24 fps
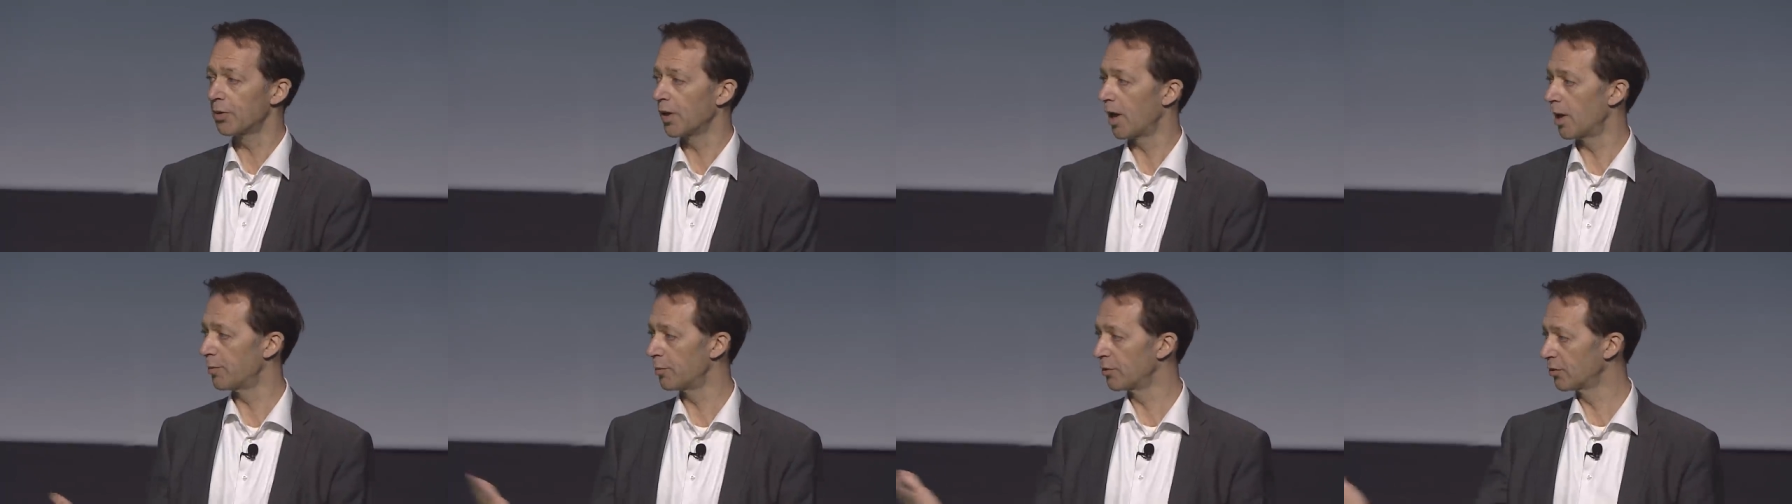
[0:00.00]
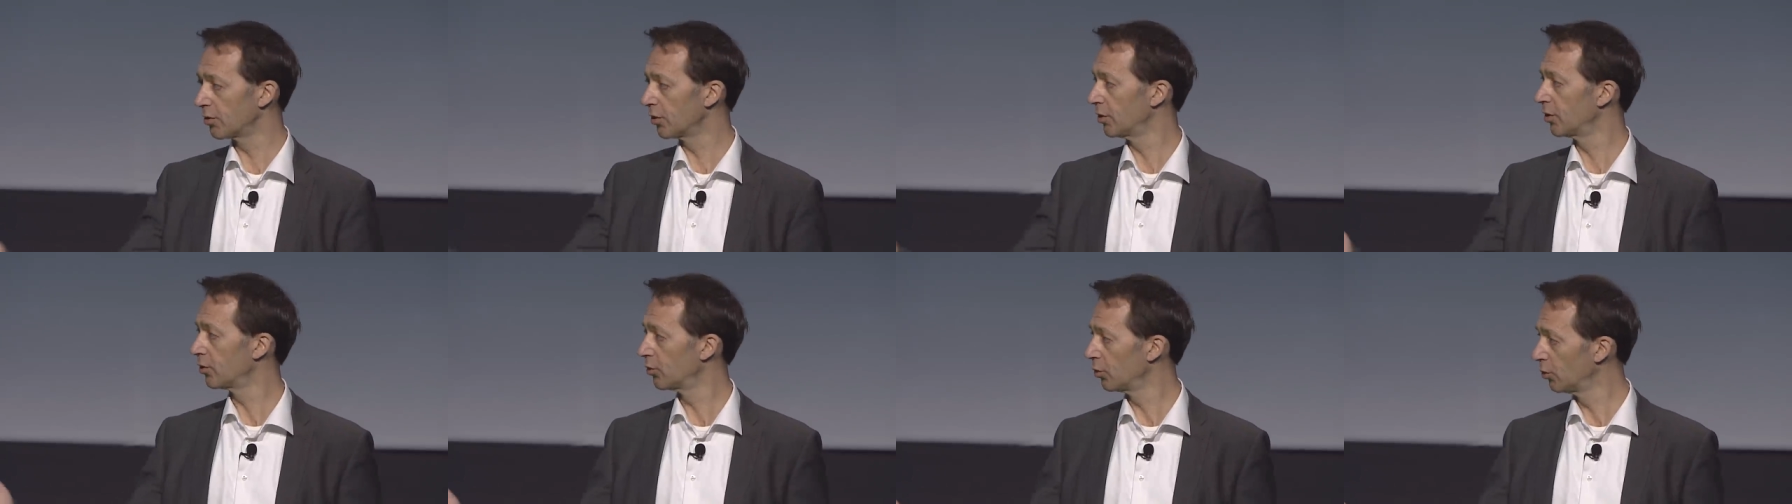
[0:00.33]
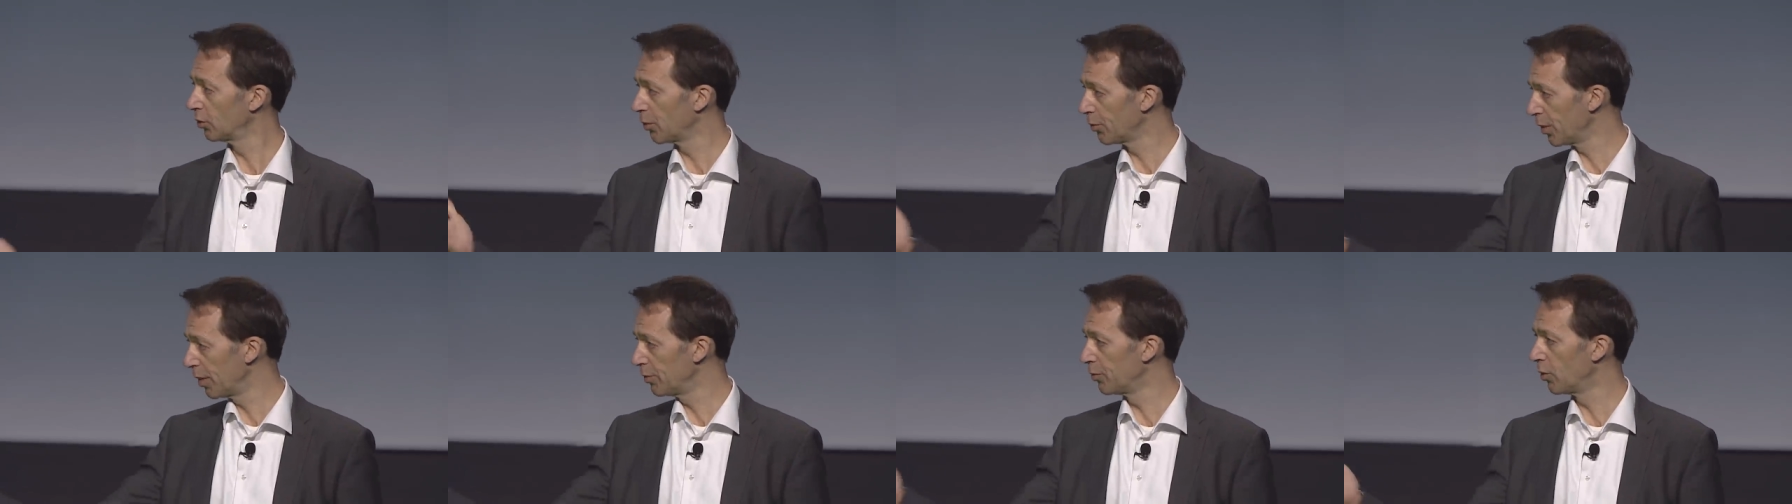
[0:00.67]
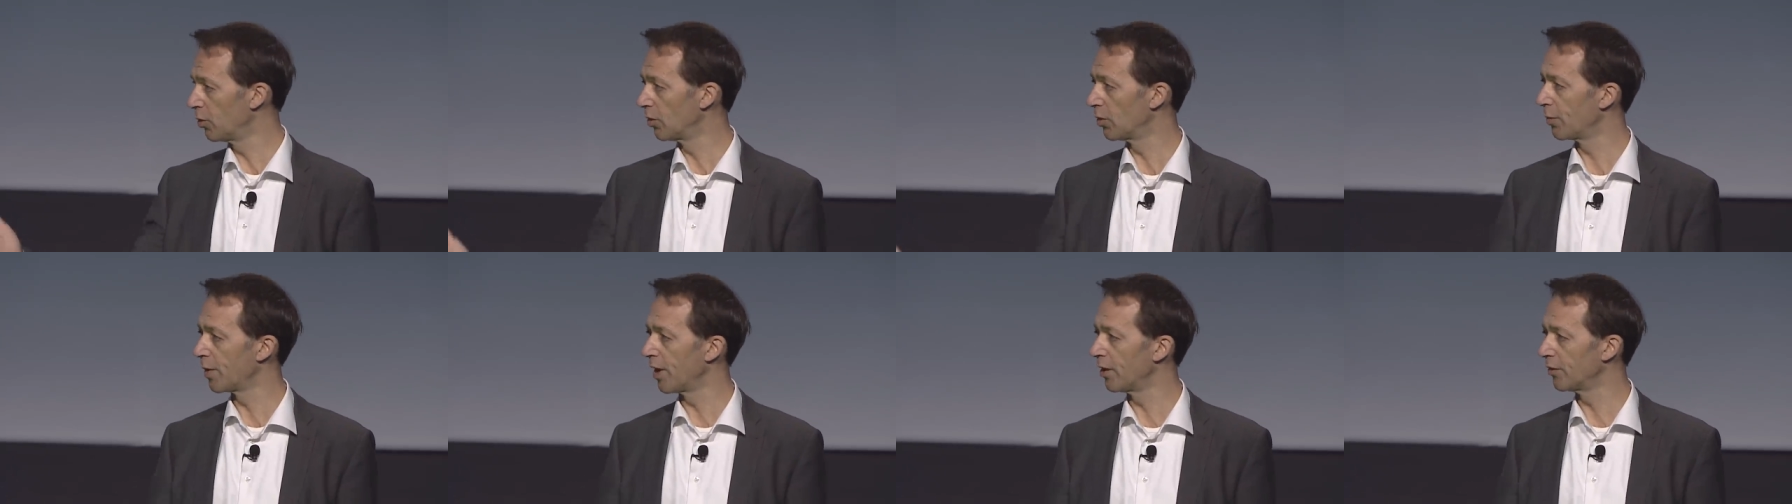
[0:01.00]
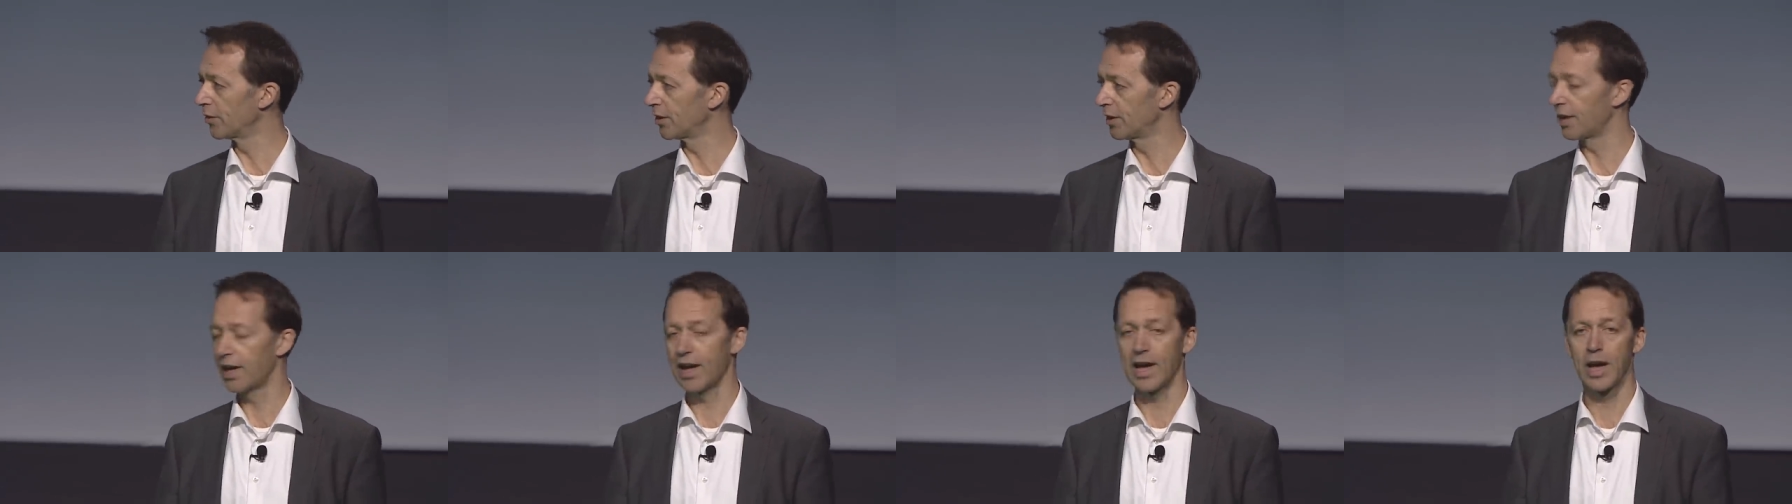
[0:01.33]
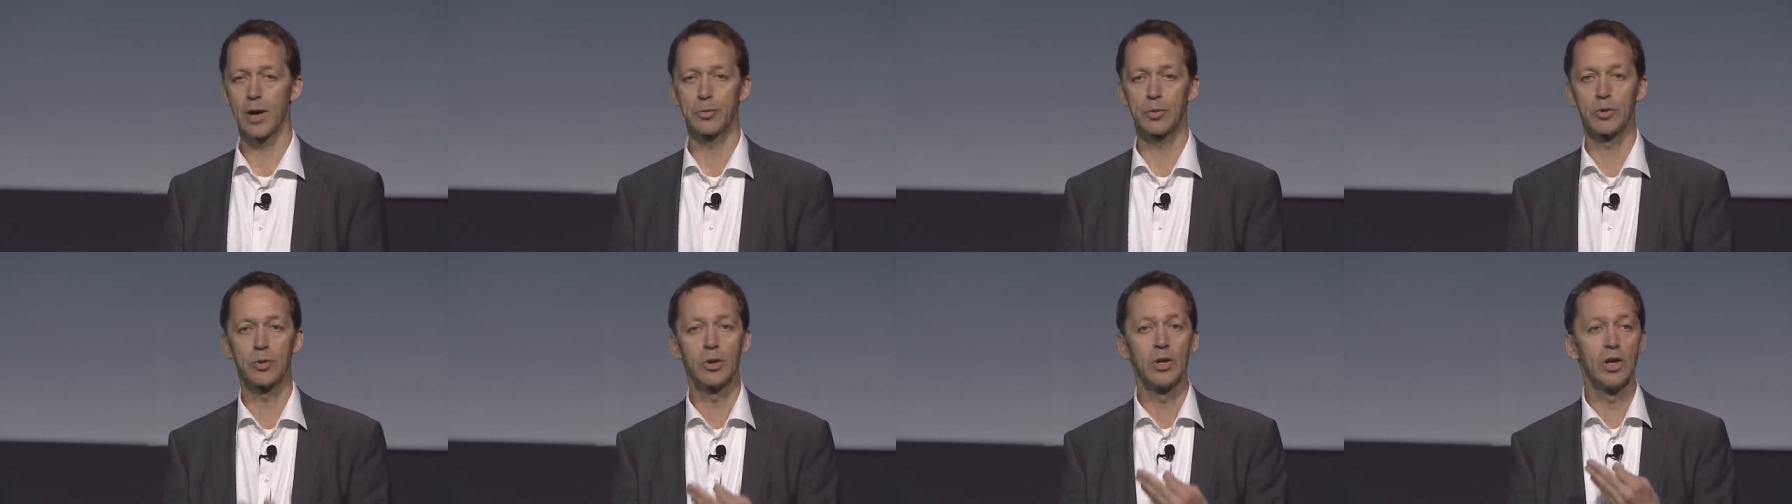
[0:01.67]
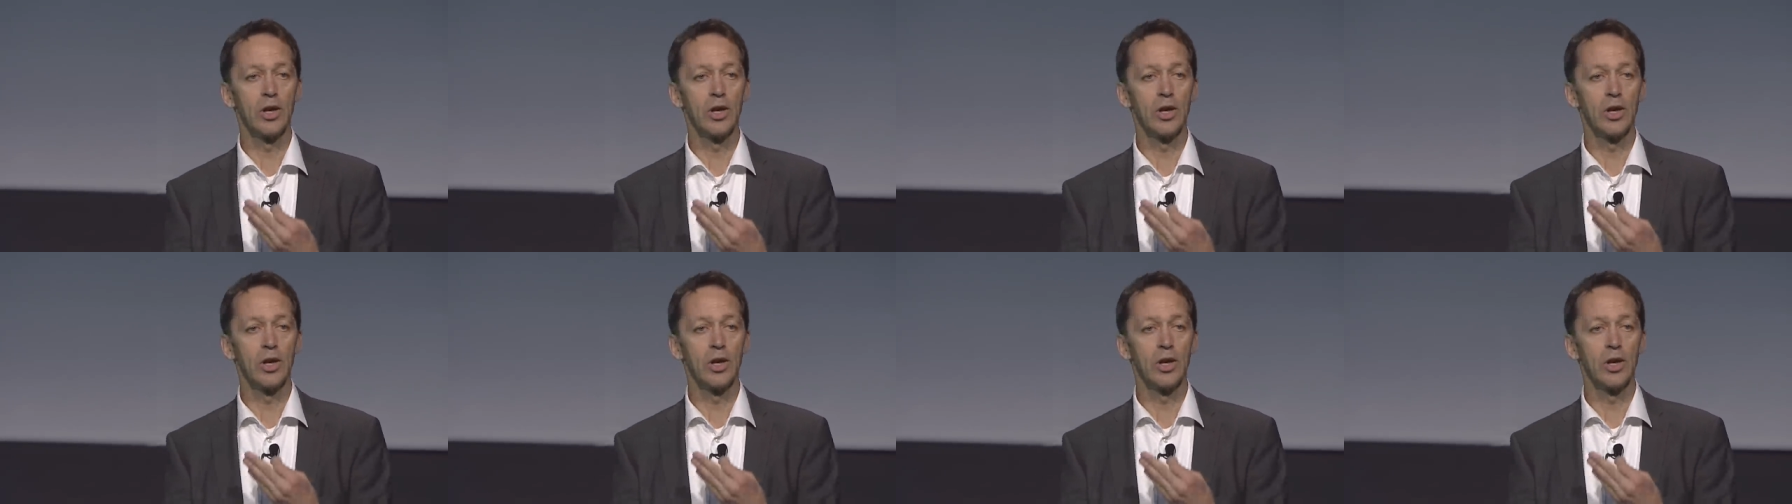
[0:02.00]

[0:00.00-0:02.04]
Emma's going to talk a bit more about the app,